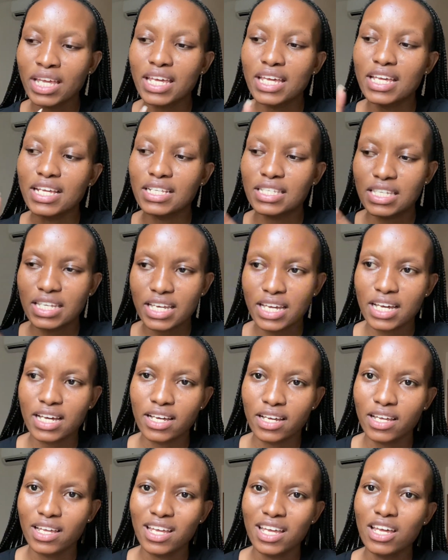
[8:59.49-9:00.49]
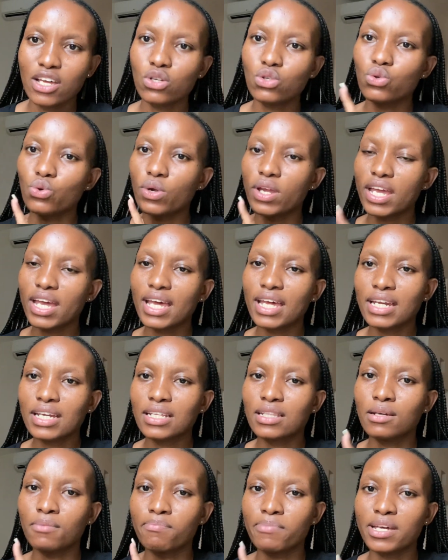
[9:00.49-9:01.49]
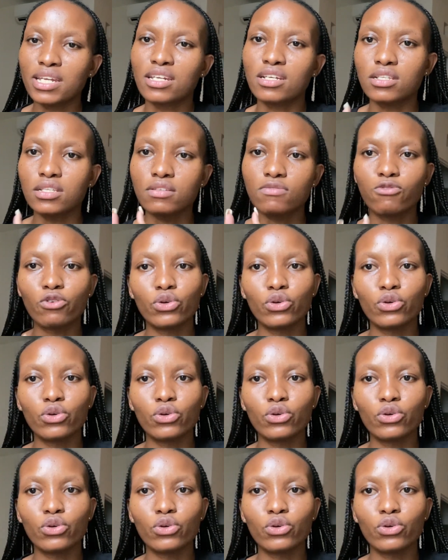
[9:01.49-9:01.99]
He is here to carry the burdens for